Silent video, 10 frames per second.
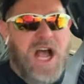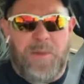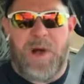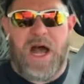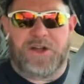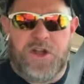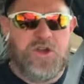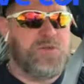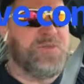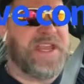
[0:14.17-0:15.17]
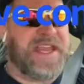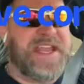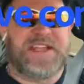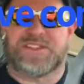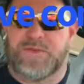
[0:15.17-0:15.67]
"upon whom the
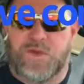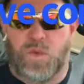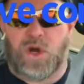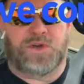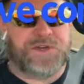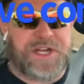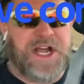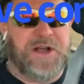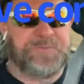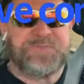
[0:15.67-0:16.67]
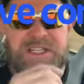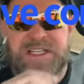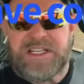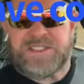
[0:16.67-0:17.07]
ends of the world are come."